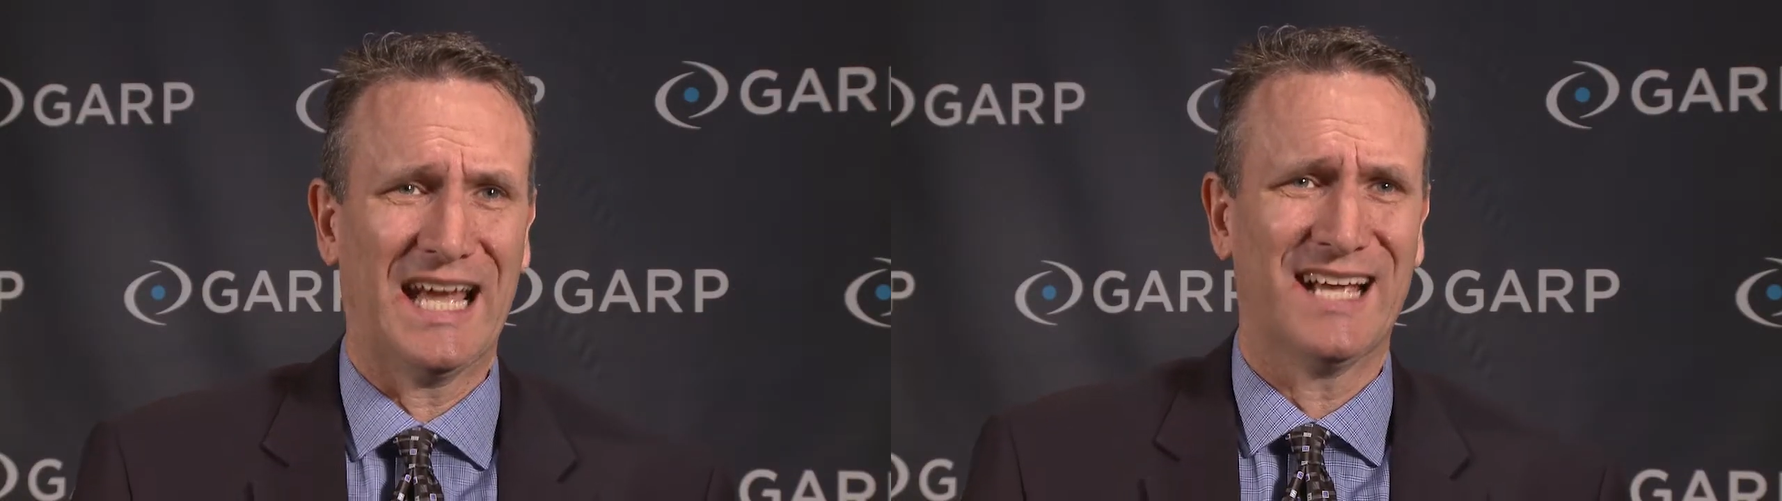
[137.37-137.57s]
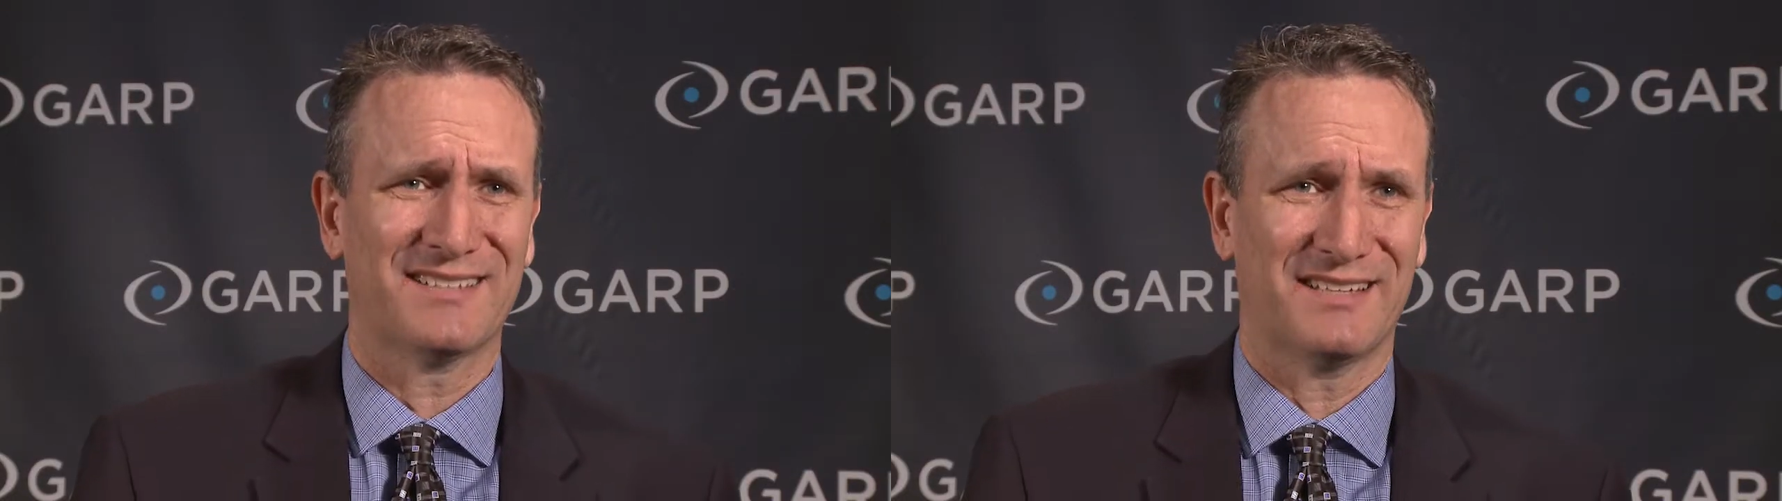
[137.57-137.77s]

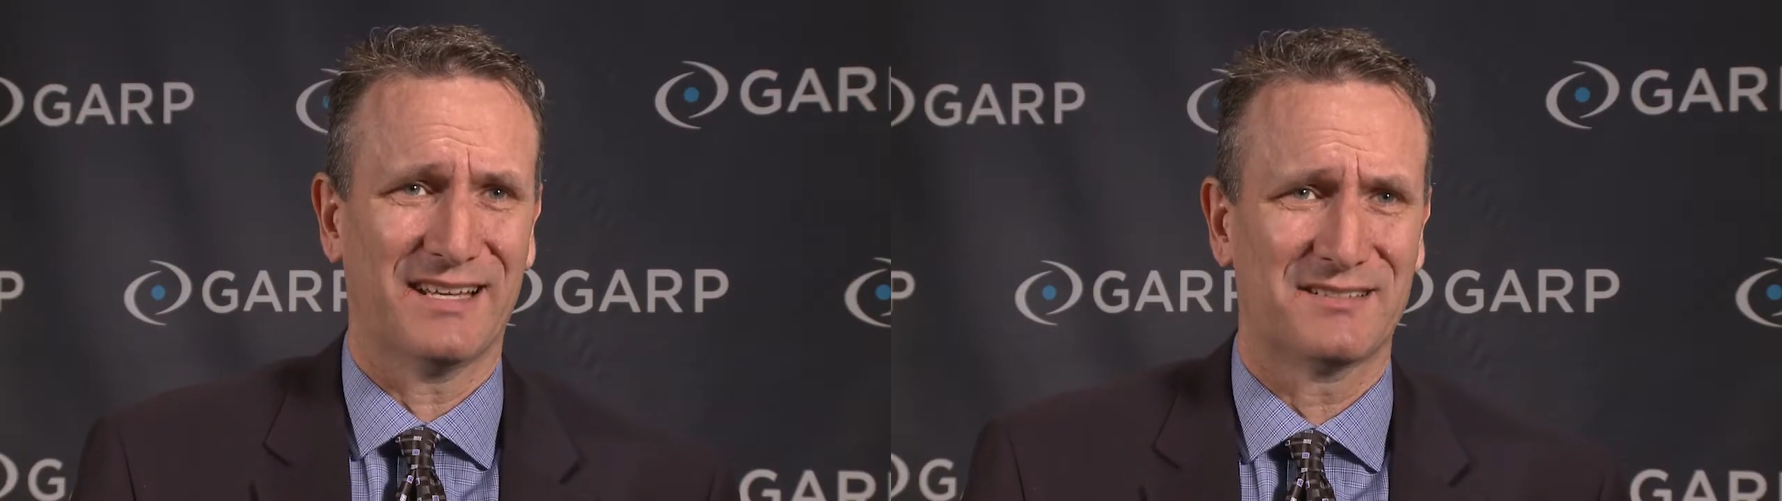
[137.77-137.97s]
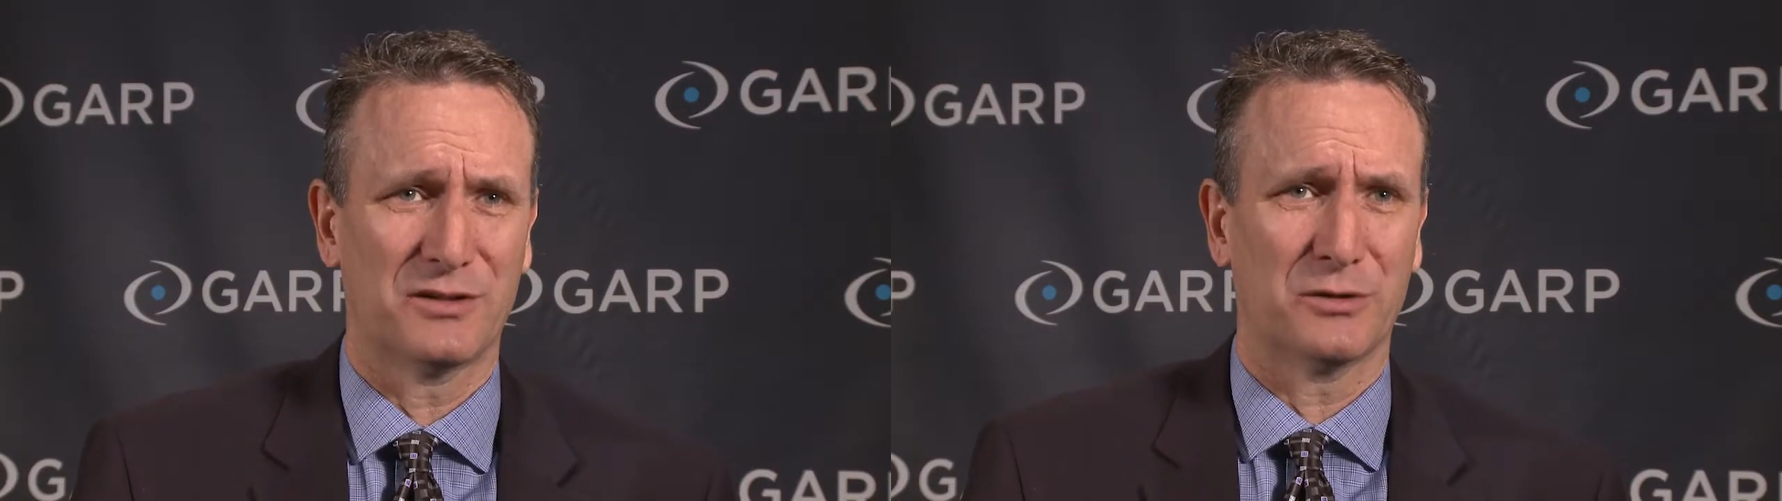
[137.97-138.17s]

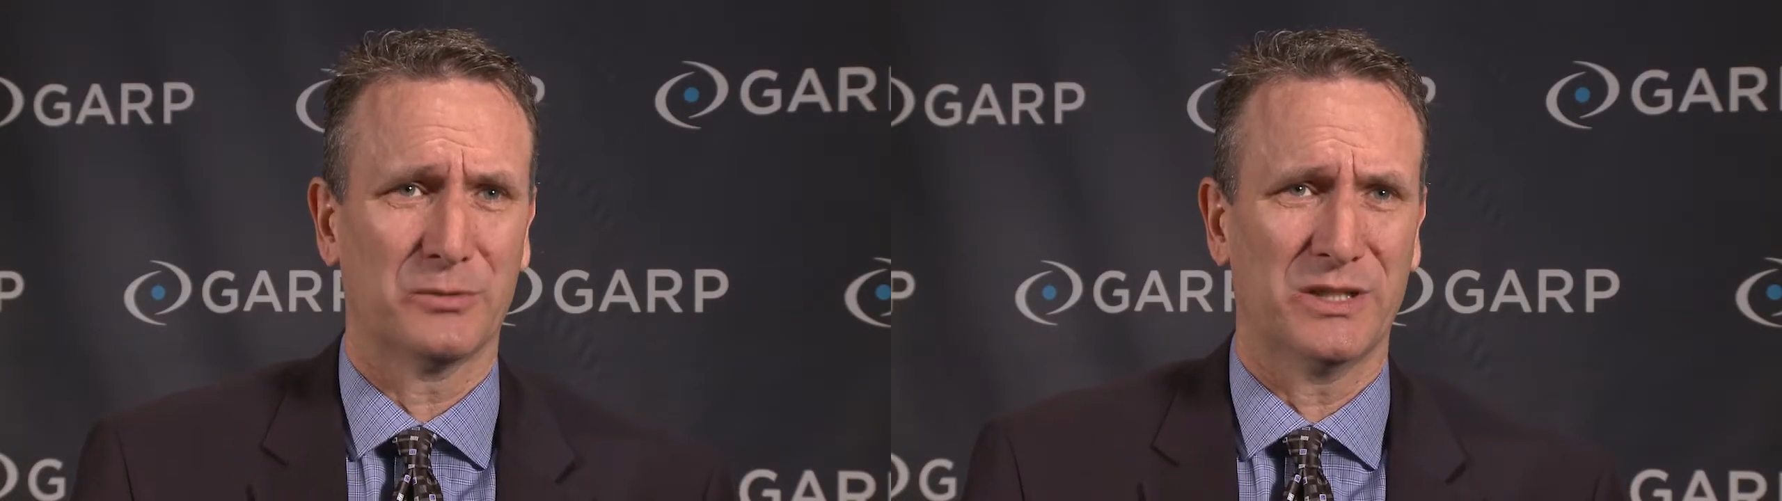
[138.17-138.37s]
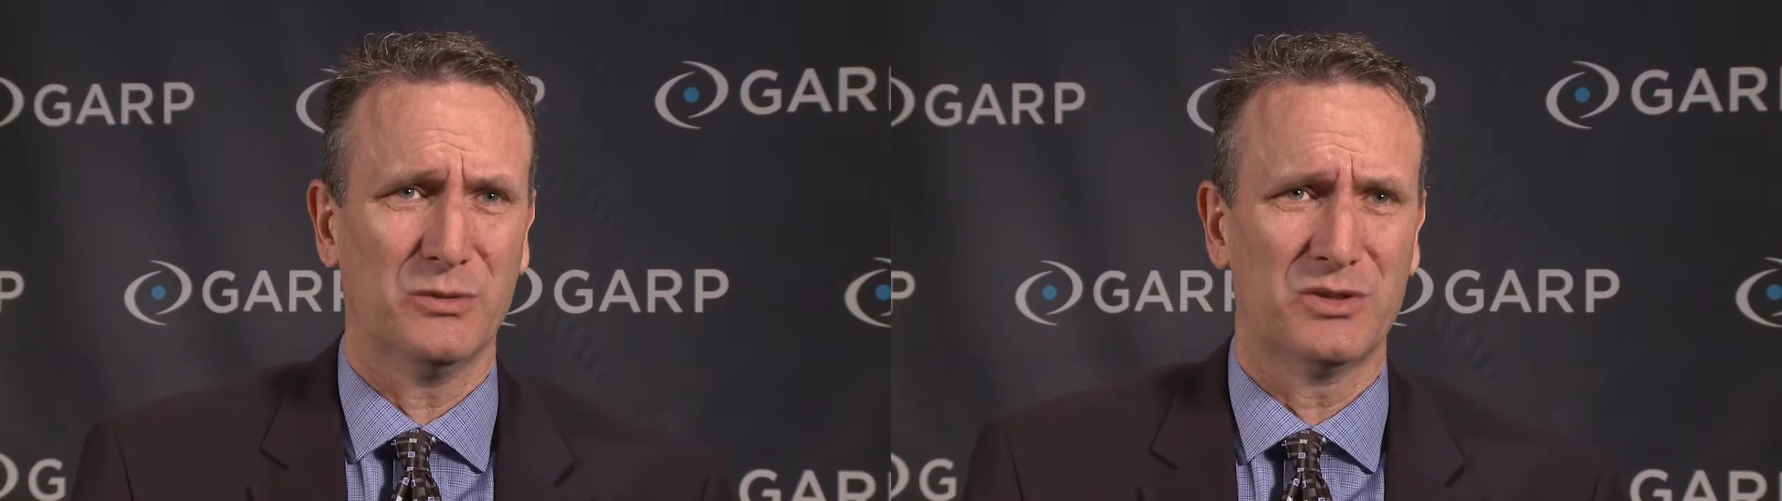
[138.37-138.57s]
assets that are
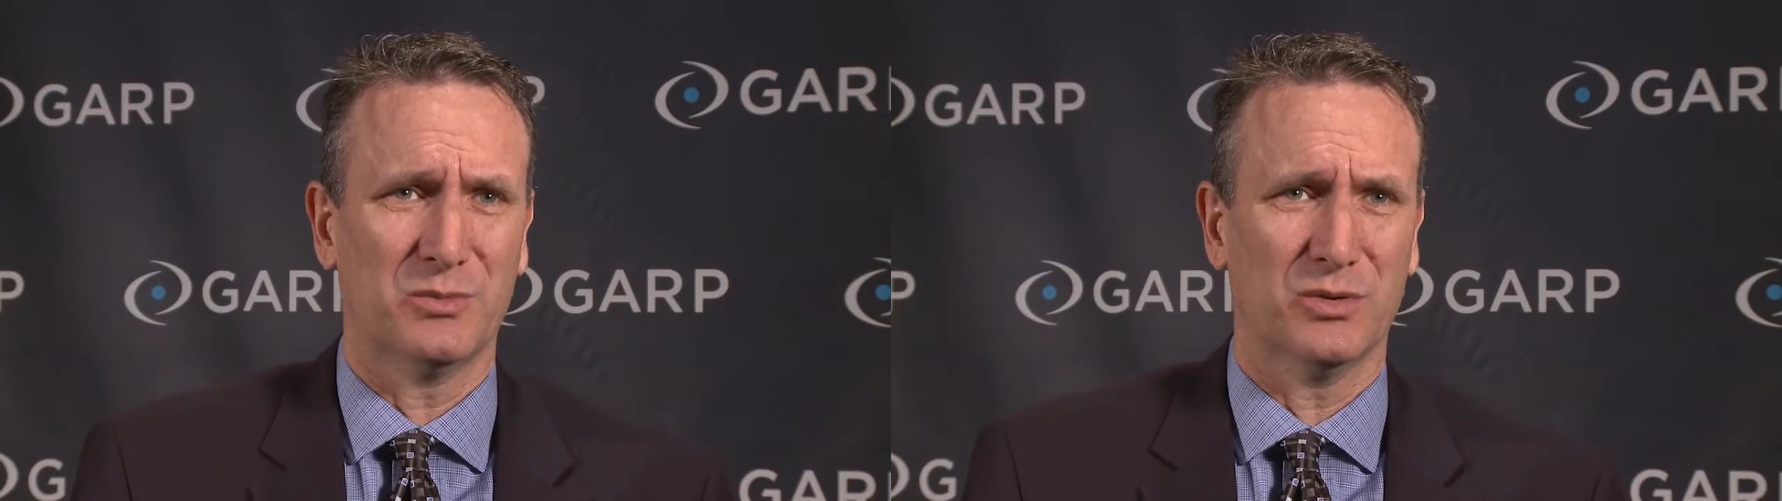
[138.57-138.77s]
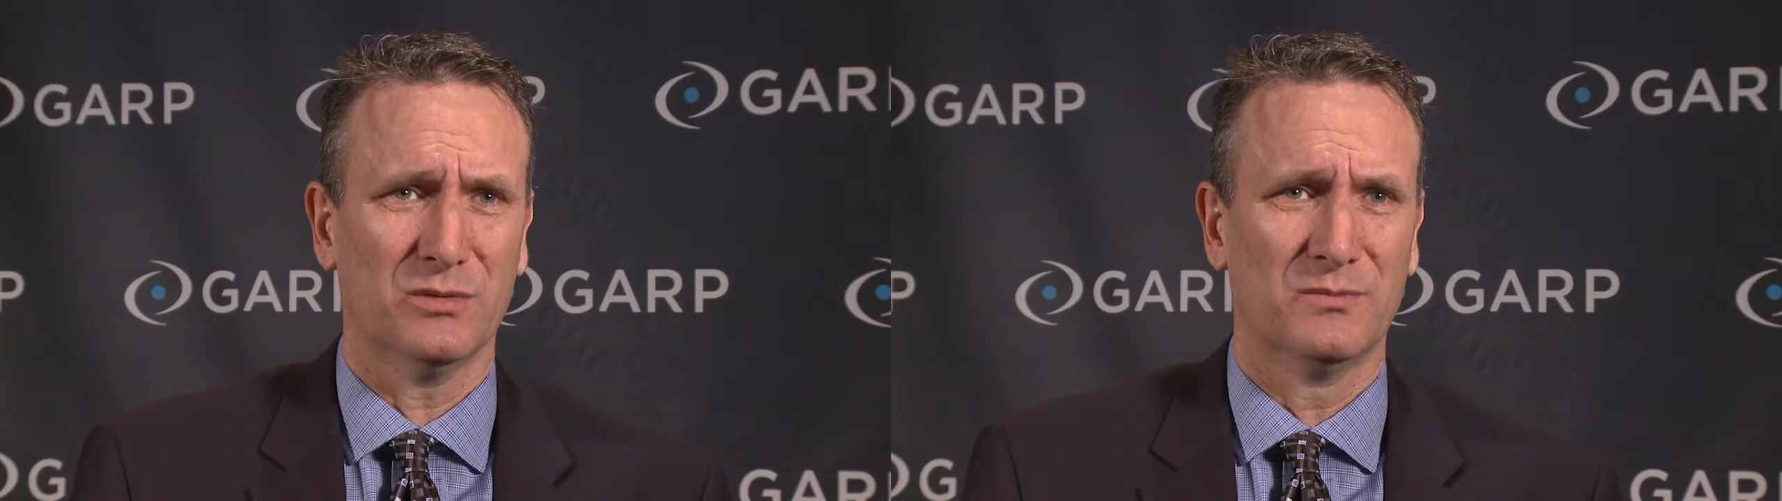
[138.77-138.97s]

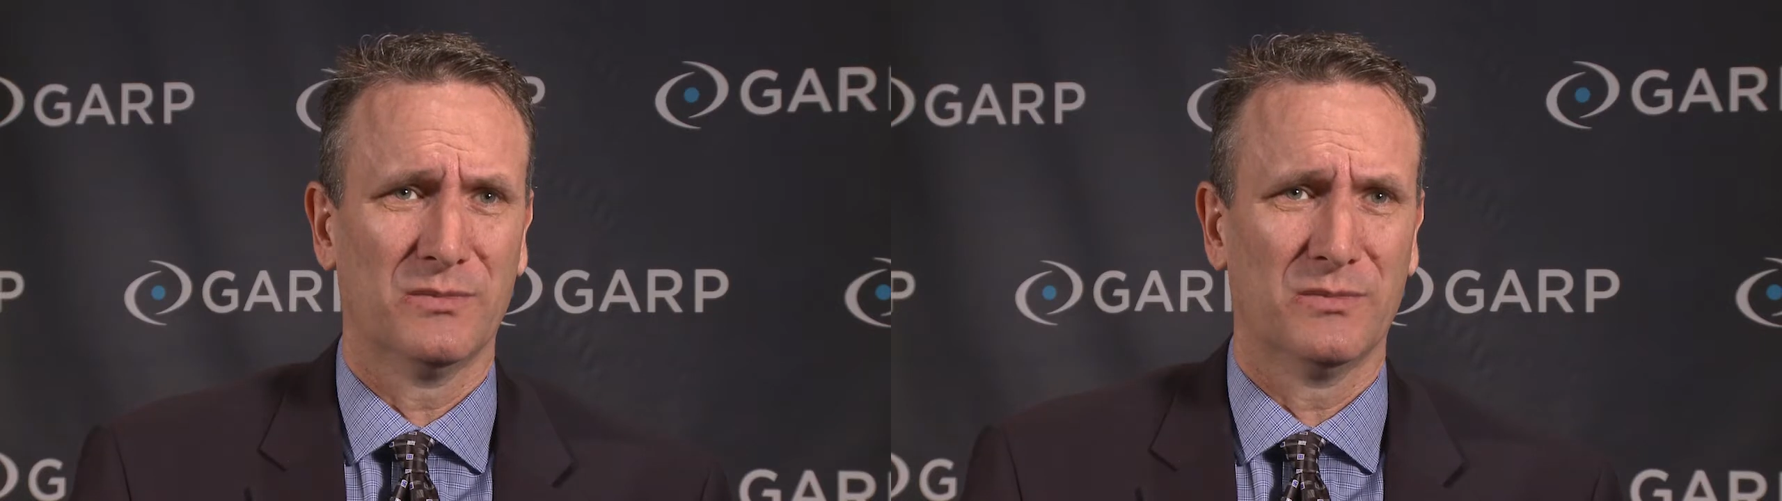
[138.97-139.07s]
reusable,